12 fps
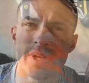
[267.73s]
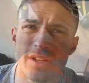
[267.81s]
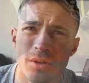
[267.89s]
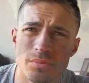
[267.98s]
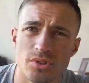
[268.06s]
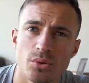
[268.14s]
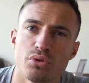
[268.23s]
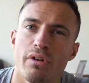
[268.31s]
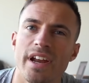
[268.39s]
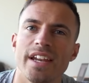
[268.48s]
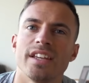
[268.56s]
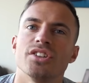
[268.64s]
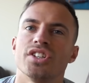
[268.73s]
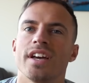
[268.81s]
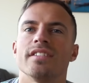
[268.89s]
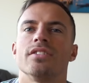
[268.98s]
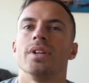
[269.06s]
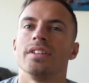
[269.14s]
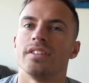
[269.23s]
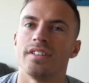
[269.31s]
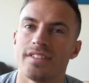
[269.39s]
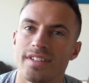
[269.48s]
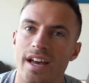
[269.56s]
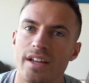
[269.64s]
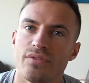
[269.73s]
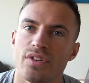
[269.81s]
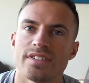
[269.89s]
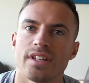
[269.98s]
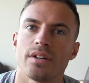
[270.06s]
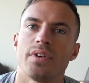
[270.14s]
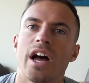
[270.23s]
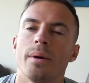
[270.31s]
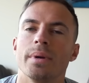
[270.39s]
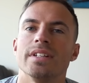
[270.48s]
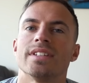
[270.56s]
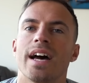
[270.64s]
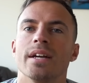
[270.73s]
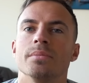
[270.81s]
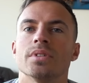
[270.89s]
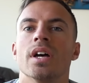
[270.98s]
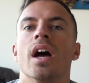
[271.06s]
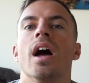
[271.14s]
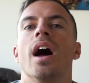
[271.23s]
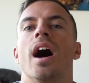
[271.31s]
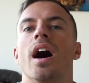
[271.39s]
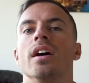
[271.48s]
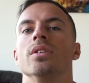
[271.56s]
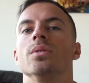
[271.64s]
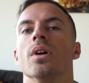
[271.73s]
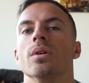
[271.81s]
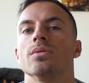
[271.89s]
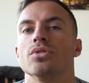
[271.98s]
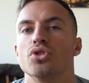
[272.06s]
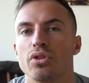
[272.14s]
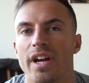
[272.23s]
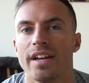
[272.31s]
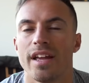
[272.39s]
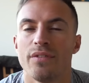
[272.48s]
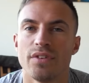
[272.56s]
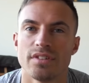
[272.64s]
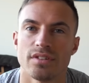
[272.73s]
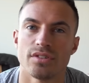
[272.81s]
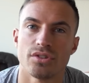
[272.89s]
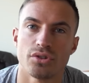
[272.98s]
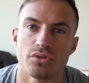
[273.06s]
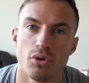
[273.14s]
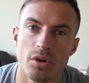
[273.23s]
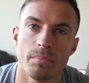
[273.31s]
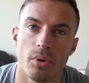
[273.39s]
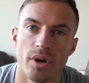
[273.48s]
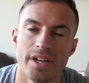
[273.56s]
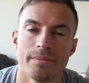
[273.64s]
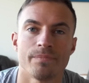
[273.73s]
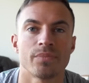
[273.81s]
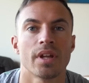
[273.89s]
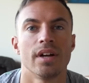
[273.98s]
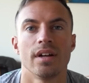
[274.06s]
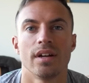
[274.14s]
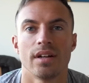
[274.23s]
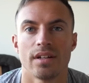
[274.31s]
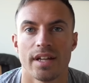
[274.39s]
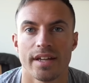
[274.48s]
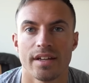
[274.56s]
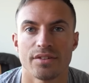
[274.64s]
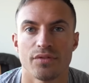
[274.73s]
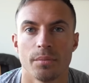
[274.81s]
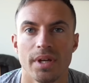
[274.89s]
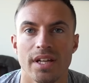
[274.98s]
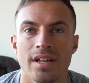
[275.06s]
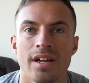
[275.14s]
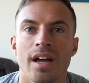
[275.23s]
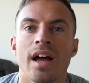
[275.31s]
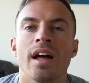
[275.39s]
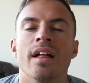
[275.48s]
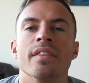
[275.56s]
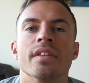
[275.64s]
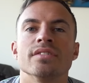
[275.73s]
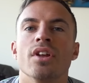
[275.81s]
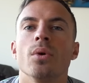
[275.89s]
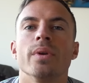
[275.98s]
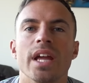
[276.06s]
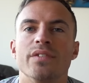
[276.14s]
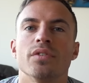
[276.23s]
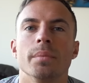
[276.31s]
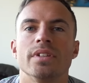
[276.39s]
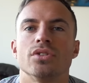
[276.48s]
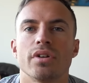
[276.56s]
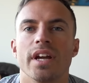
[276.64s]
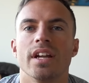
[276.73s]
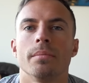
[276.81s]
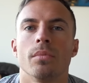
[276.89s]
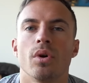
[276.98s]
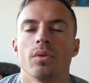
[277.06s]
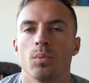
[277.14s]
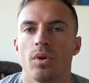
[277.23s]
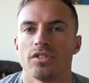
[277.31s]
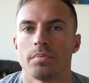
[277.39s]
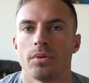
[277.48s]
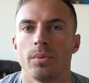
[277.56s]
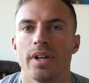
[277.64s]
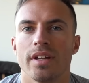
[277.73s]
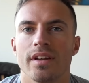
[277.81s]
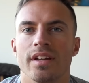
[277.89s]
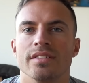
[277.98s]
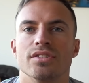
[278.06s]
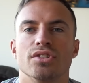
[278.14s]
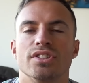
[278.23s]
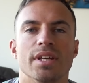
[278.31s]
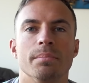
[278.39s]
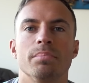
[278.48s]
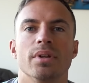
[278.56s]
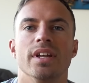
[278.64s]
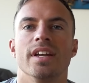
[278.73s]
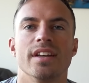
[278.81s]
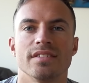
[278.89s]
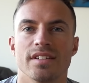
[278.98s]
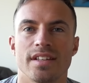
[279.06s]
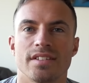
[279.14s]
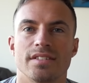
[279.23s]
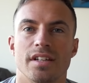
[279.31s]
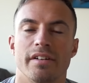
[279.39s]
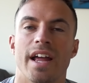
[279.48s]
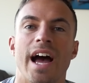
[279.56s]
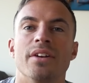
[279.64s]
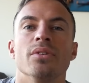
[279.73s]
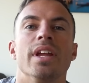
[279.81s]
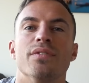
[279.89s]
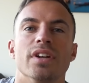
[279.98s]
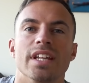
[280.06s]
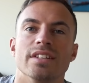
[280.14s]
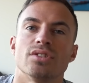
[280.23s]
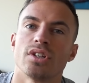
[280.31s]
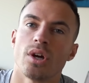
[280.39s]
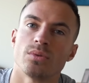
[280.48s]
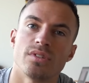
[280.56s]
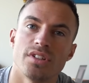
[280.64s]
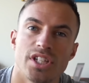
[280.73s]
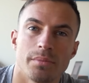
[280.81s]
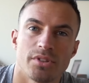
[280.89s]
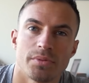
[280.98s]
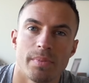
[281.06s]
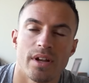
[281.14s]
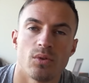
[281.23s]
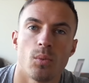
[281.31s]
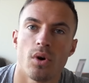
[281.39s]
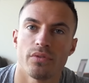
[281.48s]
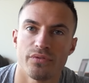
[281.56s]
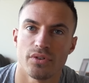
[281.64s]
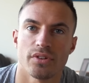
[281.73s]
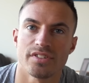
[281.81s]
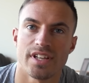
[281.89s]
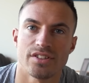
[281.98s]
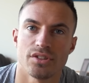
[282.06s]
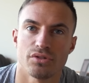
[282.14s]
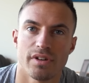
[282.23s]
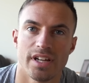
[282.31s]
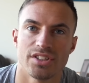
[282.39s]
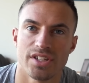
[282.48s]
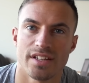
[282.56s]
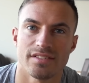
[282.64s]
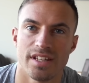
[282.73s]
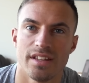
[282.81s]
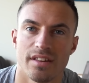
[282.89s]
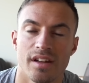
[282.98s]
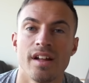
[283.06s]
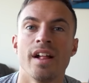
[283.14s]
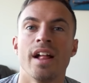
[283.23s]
when it comes to training your chest, you need to decide for yourself how many times are you going to train it. If it's a strong point, like it is for me, there's no need for me to train it more than once per week. It just simply isn't necessary. I don't even need to go to the gym and spend one full session training chest either.